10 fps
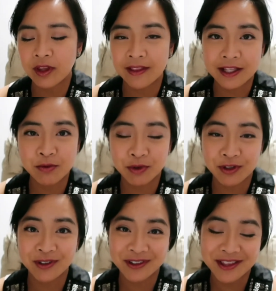that's one
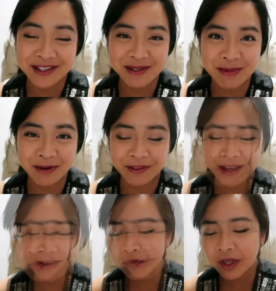of the good things about
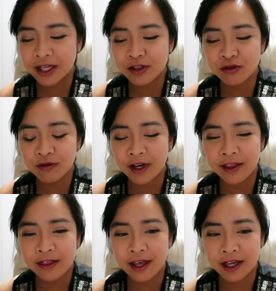that. I do
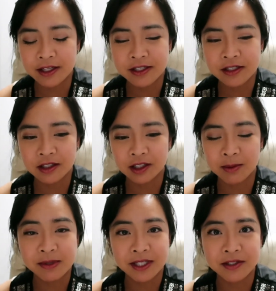find that
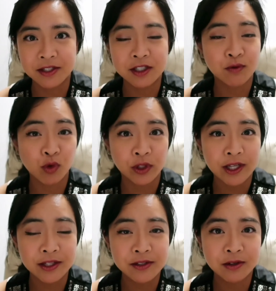LipSense
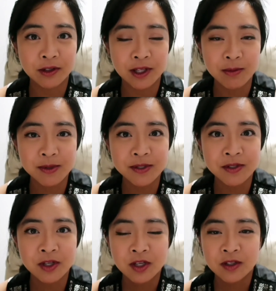exfoliates your
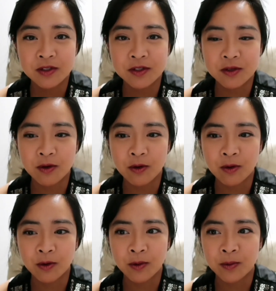lips.
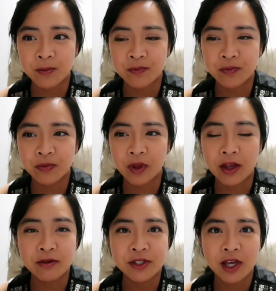So I used to